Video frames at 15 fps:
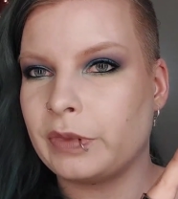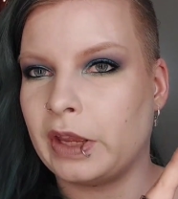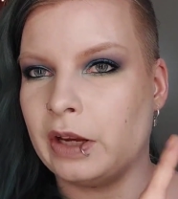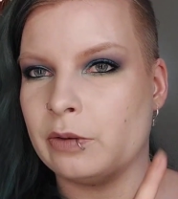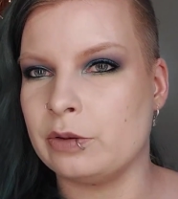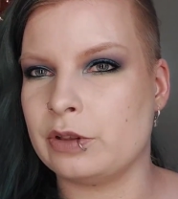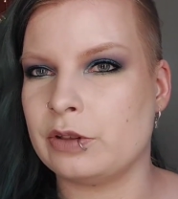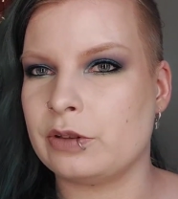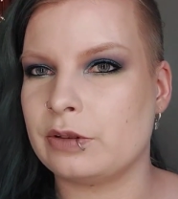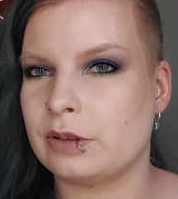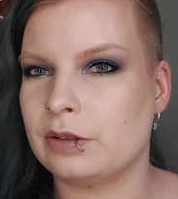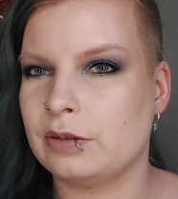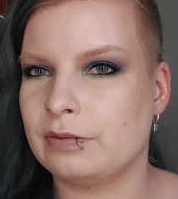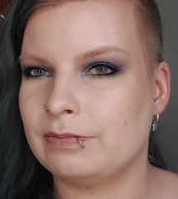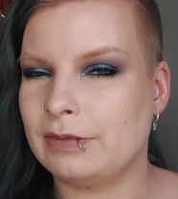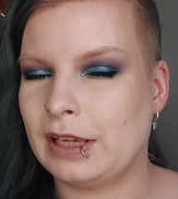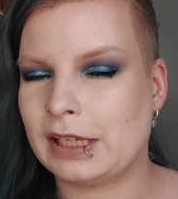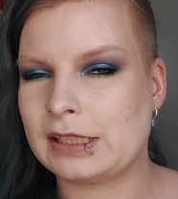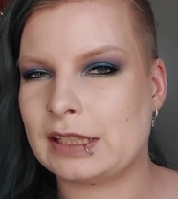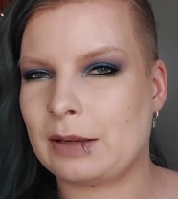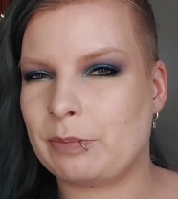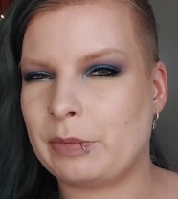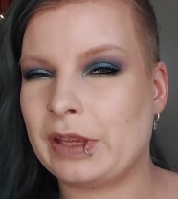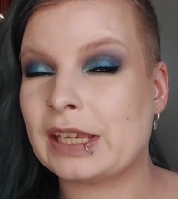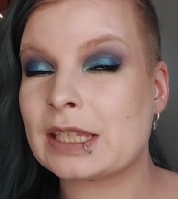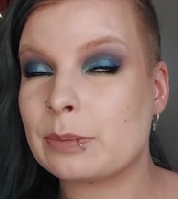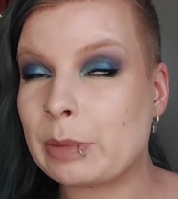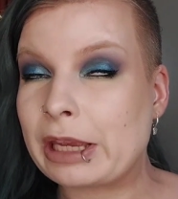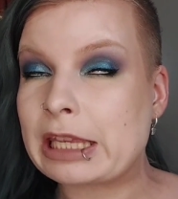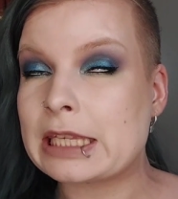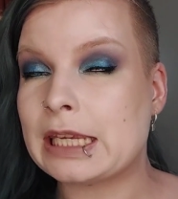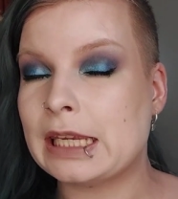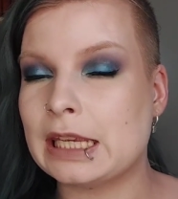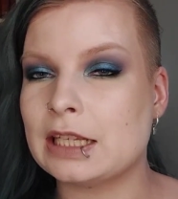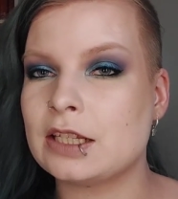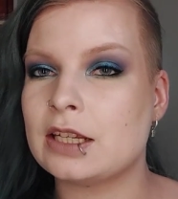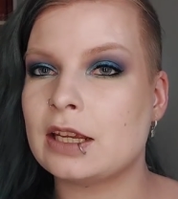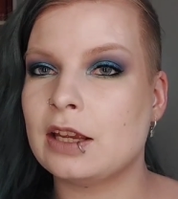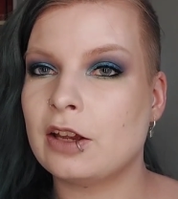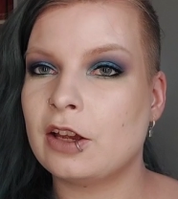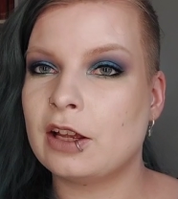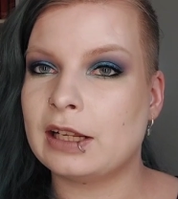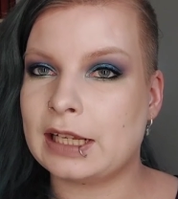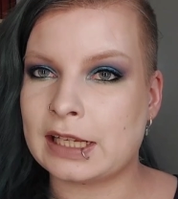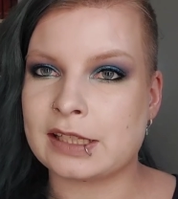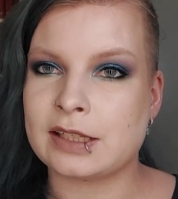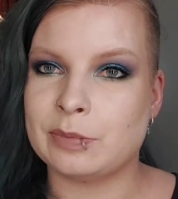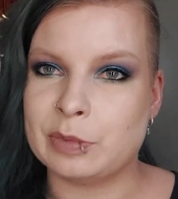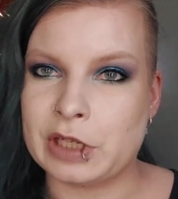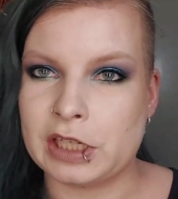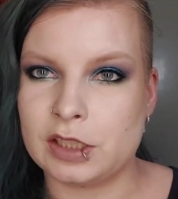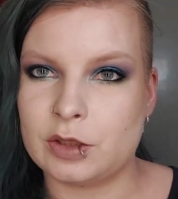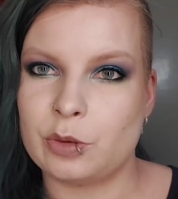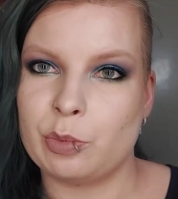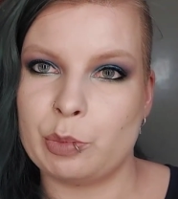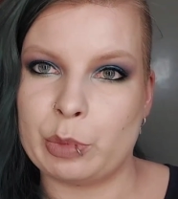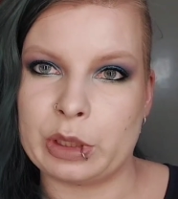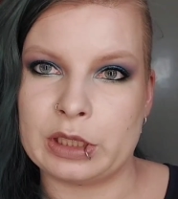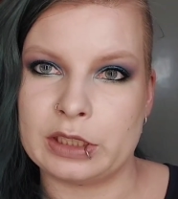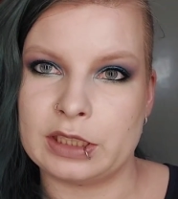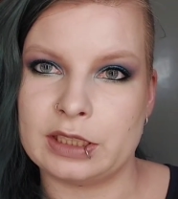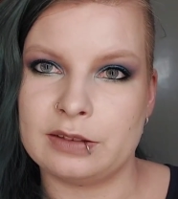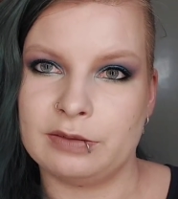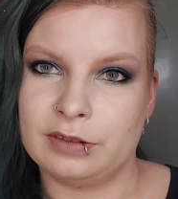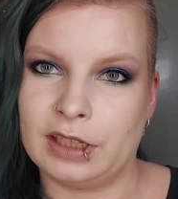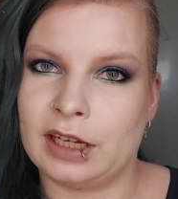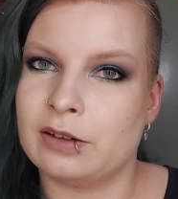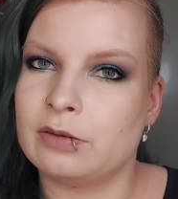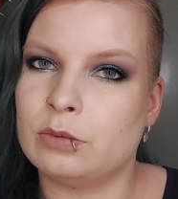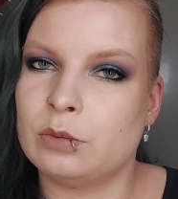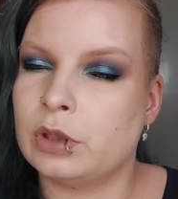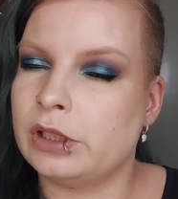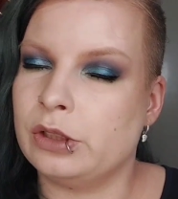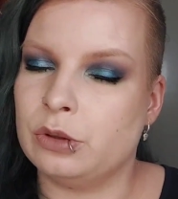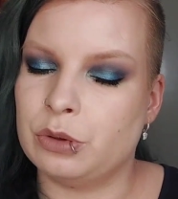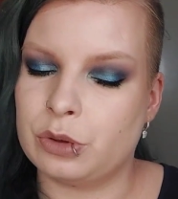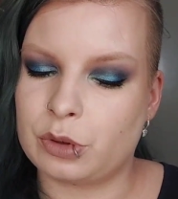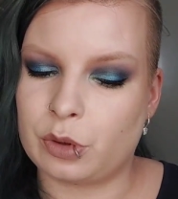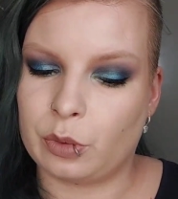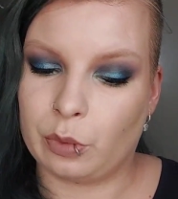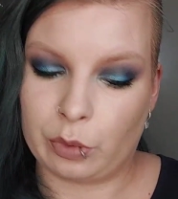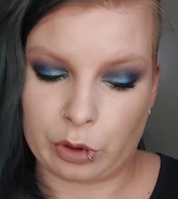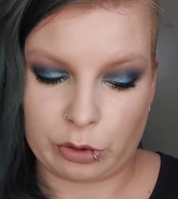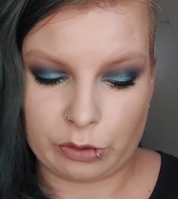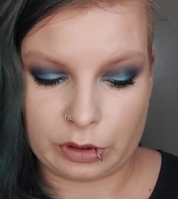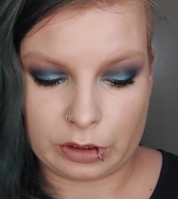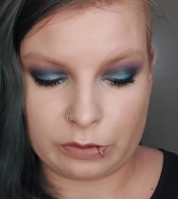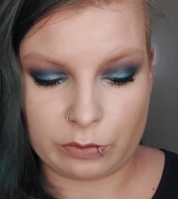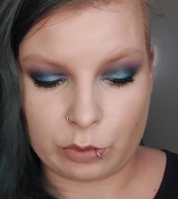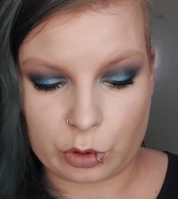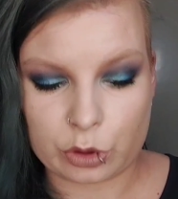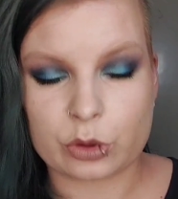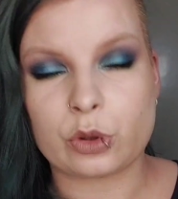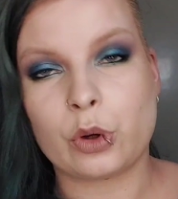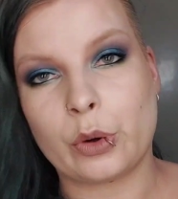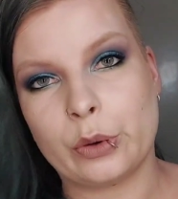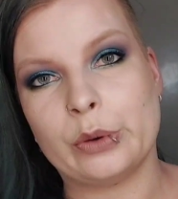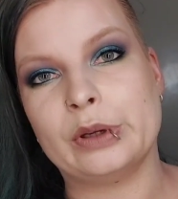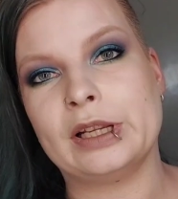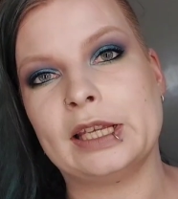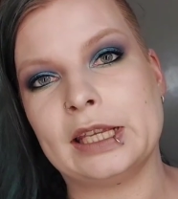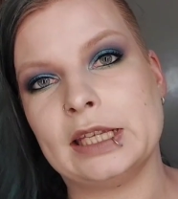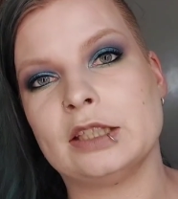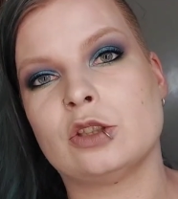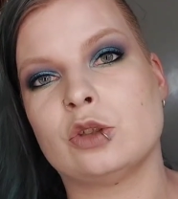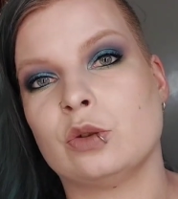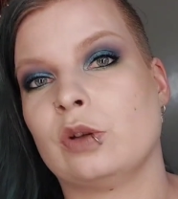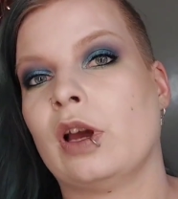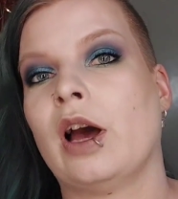I was expecting it last update, but yeah, 1 use was all it took.